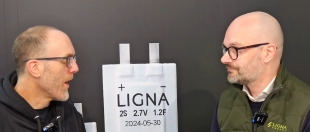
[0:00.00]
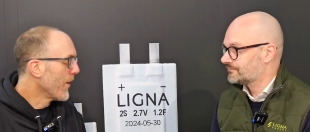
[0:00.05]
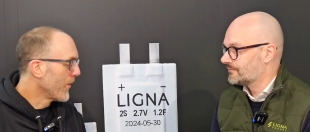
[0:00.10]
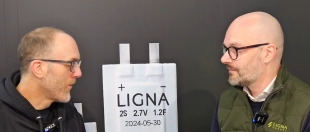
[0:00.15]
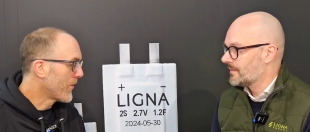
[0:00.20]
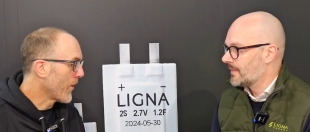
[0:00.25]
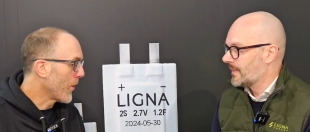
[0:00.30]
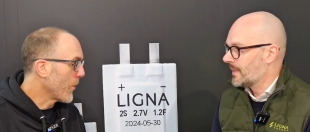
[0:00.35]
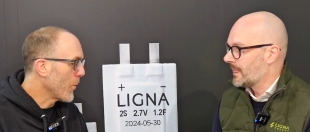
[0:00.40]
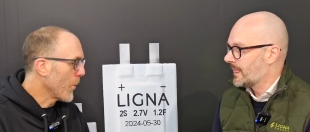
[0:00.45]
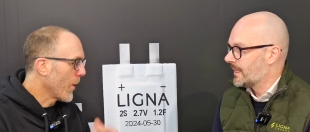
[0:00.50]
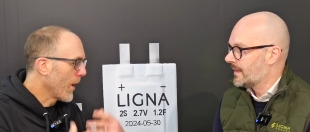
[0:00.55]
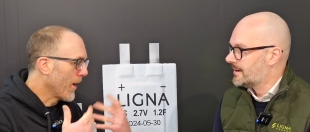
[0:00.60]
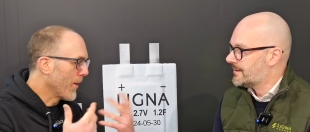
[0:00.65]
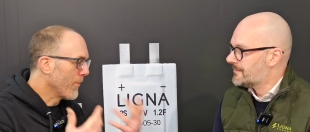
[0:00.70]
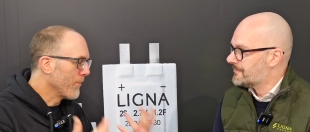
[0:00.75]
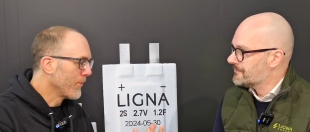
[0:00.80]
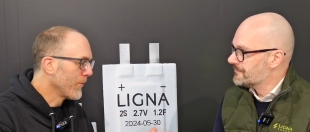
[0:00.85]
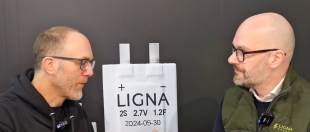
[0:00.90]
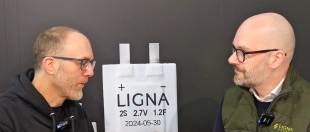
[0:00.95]
Speaker 1: So
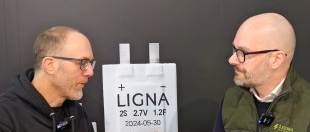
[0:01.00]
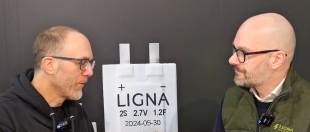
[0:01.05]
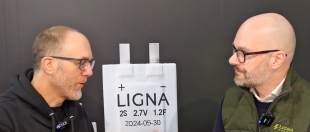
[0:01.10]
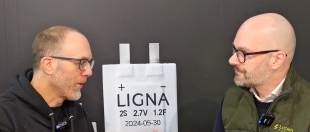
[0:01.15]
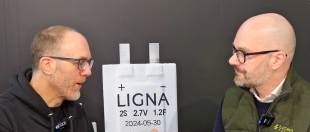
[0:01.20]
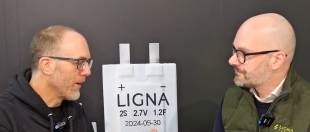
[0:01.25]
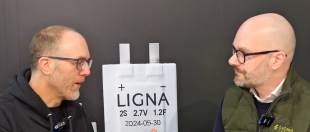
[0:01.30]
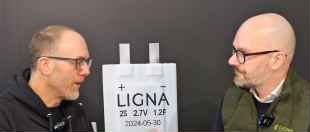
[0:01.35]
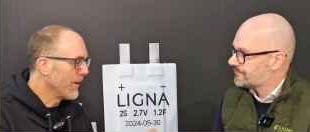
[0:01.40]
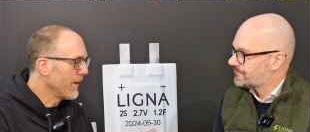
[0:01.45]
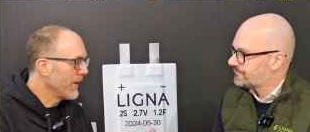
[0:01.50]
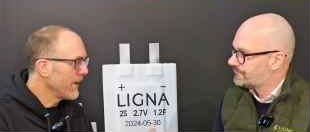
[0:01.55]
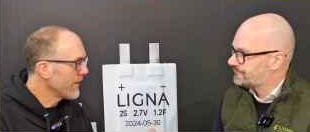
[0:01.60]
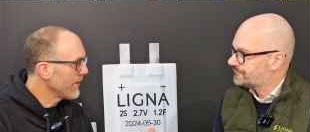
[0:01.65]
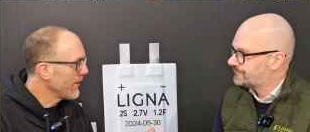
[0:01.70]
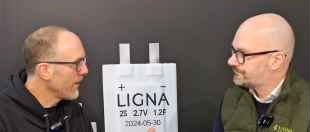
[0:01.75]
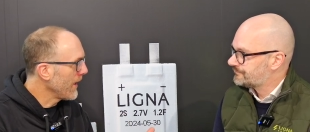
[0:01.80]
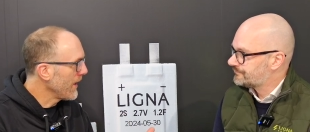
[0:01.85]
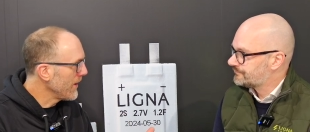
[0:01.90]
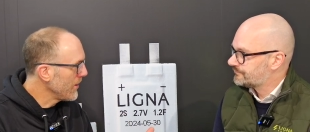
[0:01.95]
the
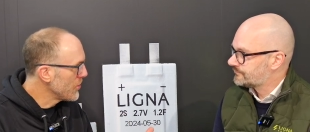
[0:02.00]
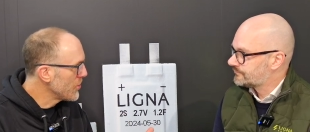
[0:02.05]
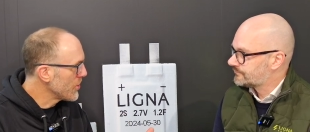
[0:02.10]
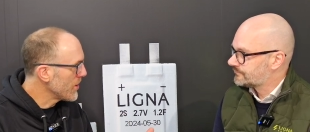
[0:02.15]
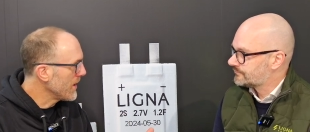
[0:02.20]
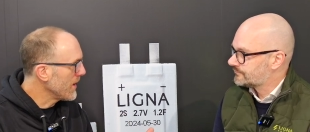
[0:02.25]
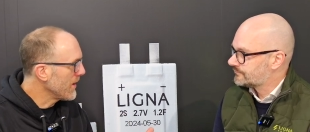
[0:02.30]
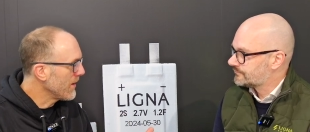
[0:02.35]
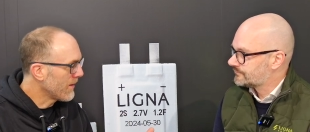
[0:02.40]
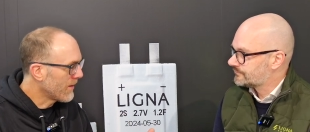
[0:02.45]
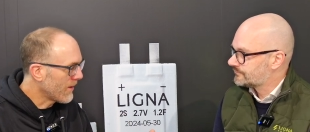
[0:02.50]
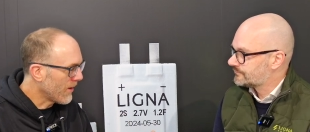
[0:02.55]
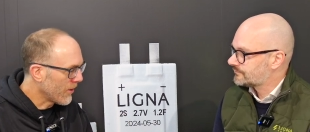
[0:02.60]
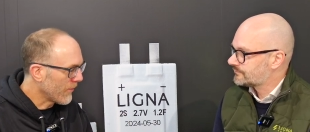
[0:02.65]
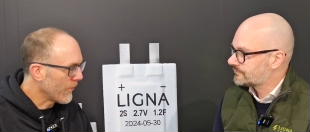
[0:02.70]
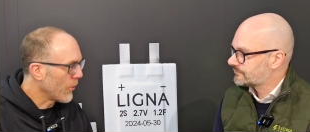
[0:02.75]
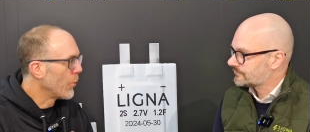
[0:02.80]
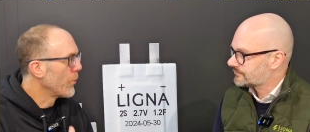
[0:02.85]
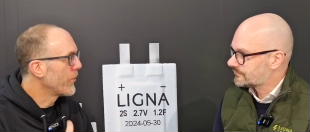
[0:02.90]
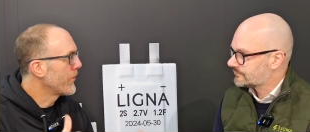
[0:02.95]
Ligna Energy kind
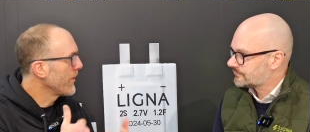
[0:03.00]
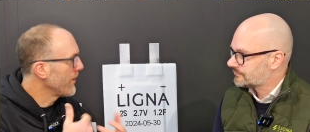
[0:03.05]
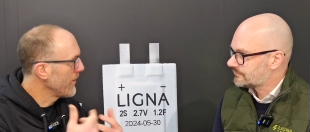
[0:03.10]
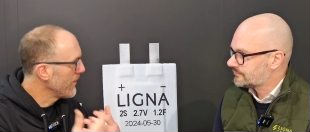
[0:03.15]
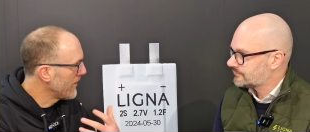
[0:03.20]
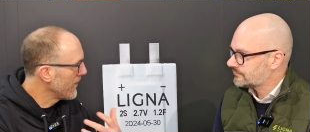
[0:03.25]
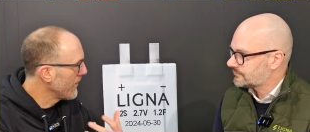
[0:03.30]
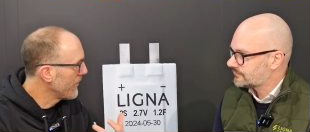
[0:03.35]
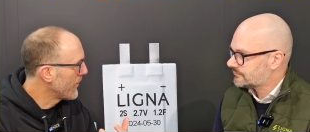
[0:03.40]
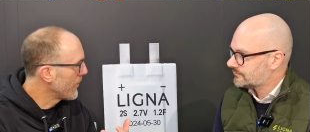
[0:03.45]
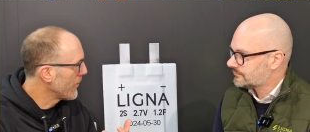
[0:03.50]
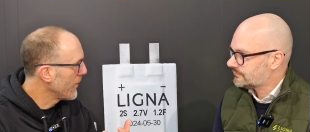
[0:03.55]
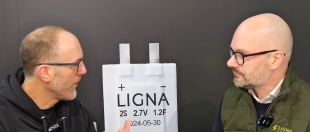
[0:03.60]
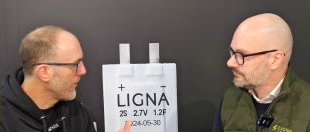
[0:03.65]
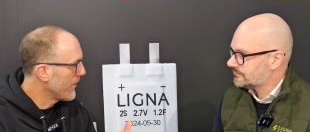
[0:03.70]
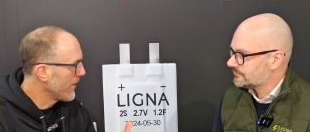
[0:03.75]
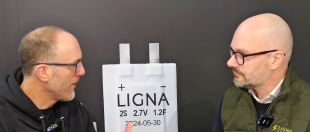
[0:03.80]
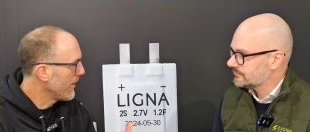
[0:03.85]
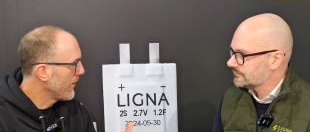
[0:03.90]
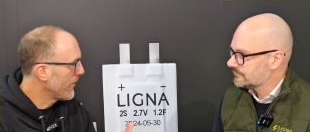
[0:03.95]
of alternative to it
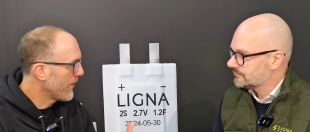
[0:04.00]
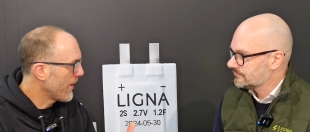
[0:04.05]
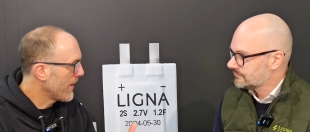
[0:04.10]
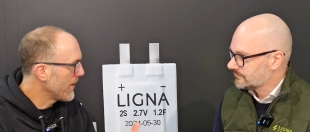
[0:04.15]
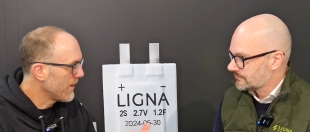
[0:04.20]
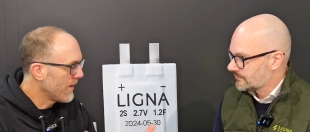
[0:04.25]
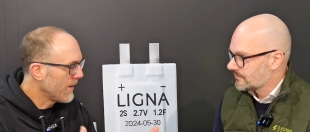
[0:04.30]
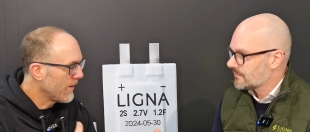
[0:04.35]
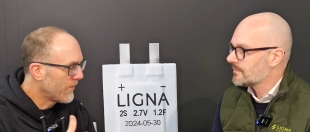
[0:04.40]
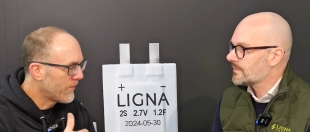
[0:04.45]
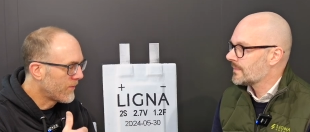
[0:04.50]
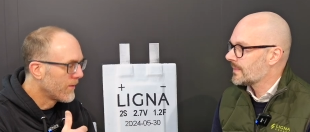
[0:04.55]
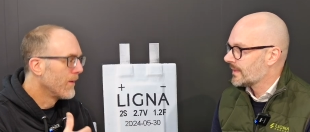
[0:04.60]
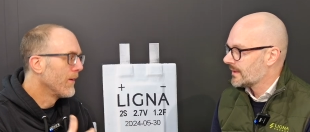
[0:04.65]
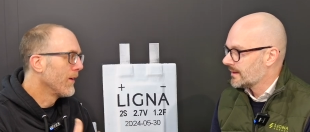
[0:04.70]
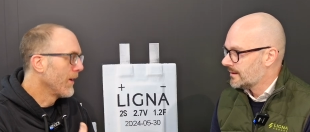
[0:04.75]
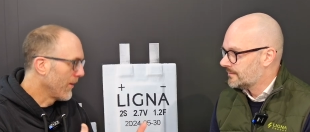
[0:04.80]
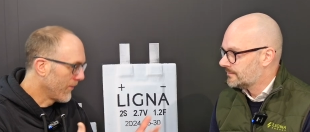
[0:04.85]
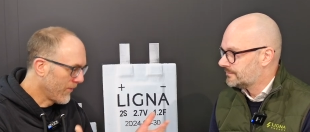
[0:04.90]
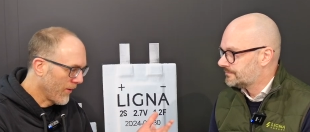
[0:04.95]
then is,
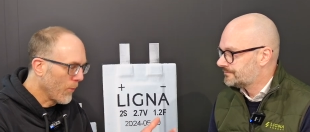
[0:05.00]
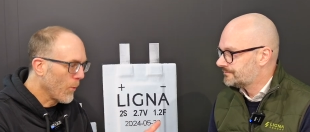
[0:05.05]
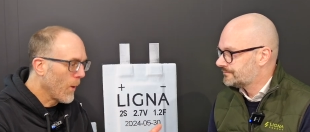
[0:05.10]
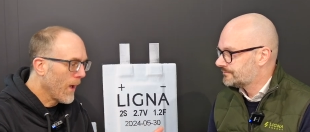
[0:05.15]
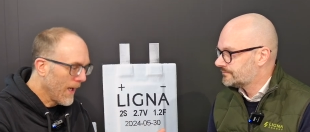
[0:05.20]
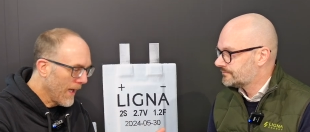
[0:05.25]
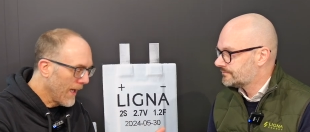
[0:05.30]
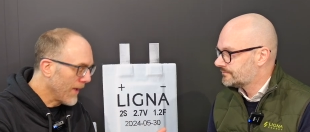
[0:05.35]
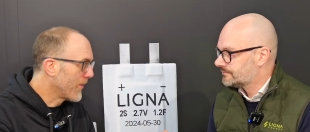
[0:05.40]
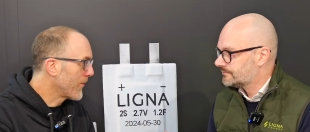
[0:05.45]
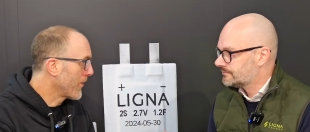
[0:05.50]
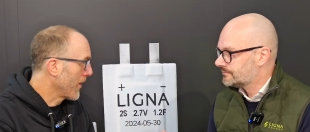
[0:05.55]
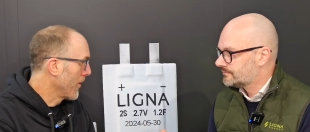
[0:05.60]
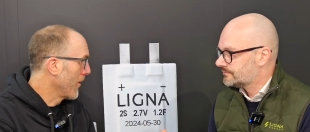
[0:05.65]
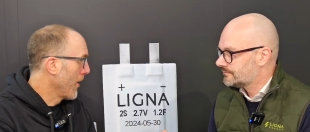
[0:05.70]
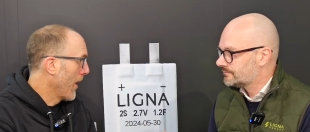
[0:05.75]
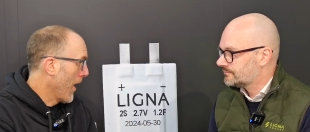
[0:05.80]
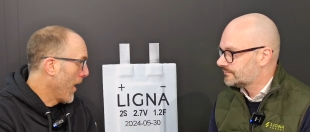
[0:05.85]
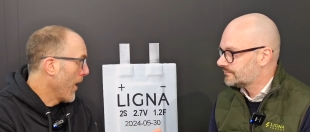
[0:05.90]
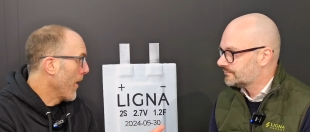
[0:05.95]
so it's
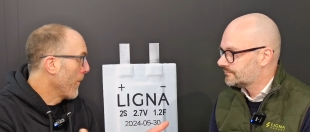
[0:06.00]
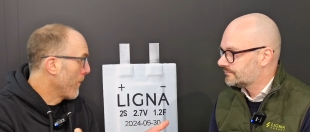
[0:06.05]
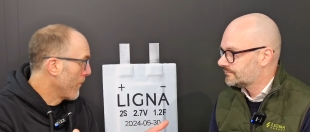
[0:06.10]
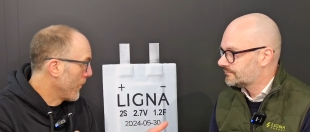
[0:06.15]
a